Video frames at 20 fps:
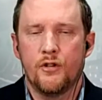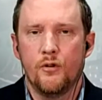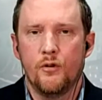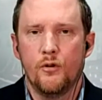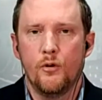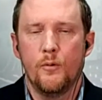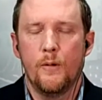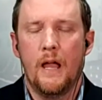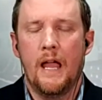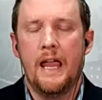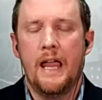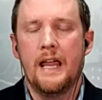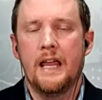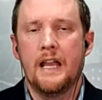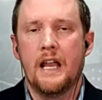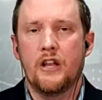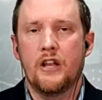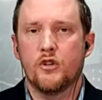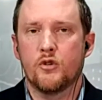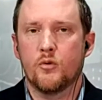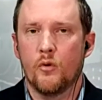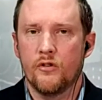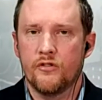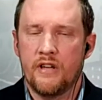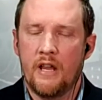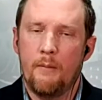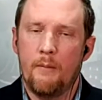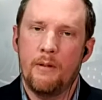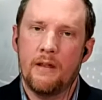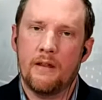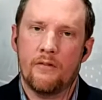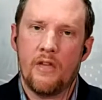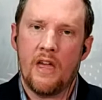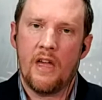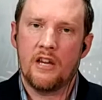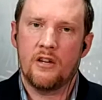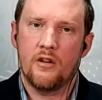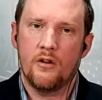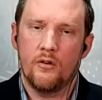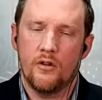too. And I just want to say a big
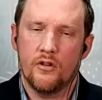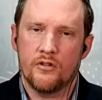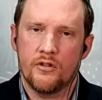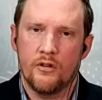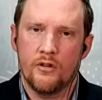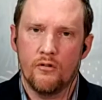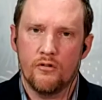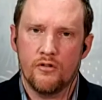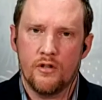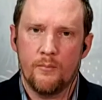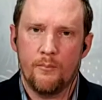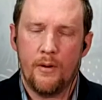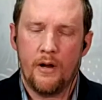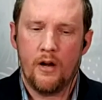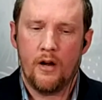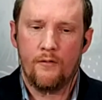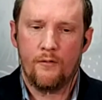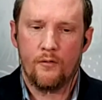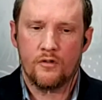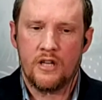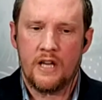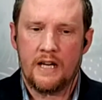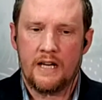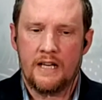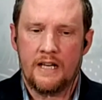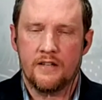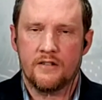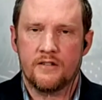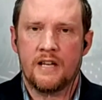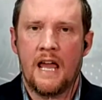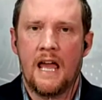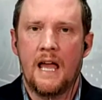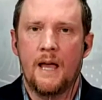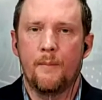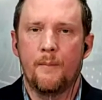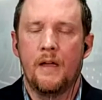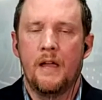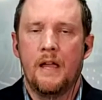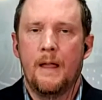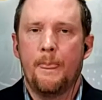thank you to Senator Jim Perry for taking his
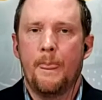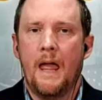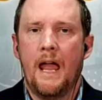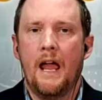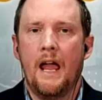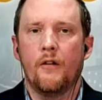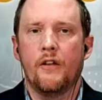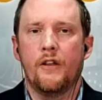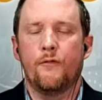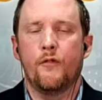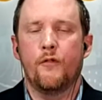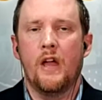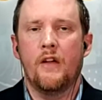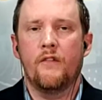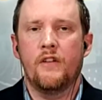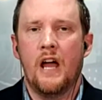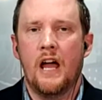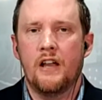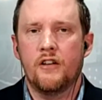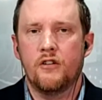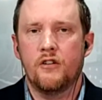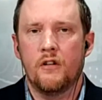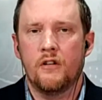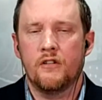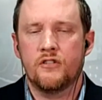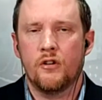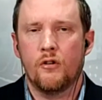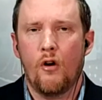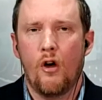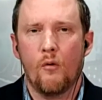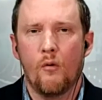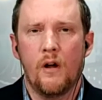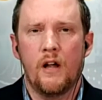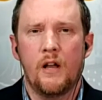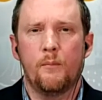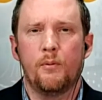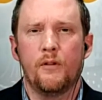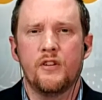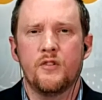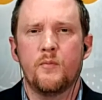time out. If you have not done so
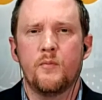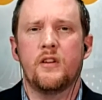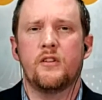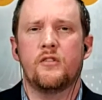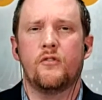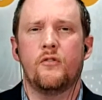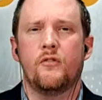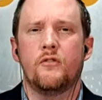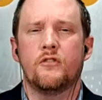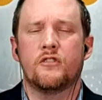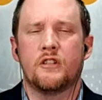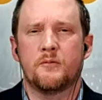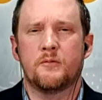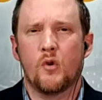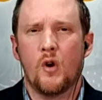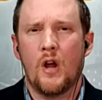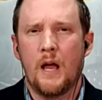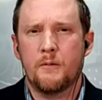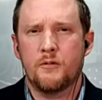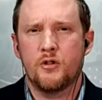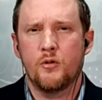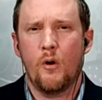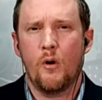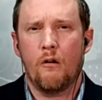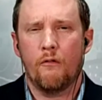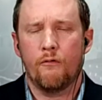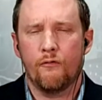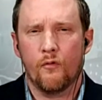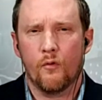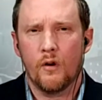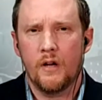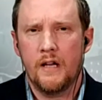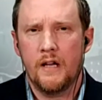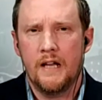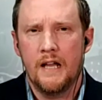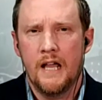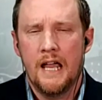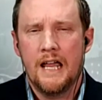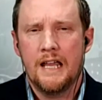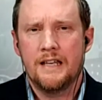already, please make sure you subscribe to our
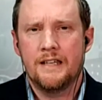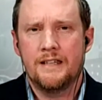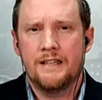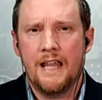free